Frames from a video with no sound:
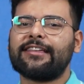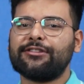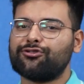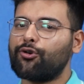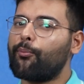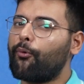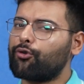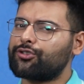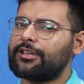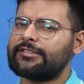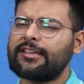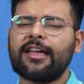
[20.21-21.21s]
in job
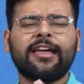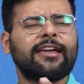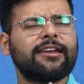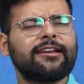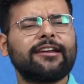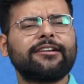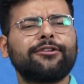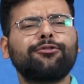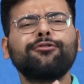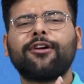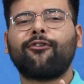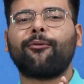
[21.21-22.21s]
postings related to
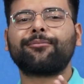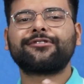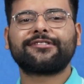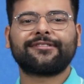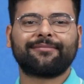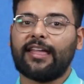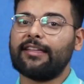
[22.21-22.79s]
DevOps.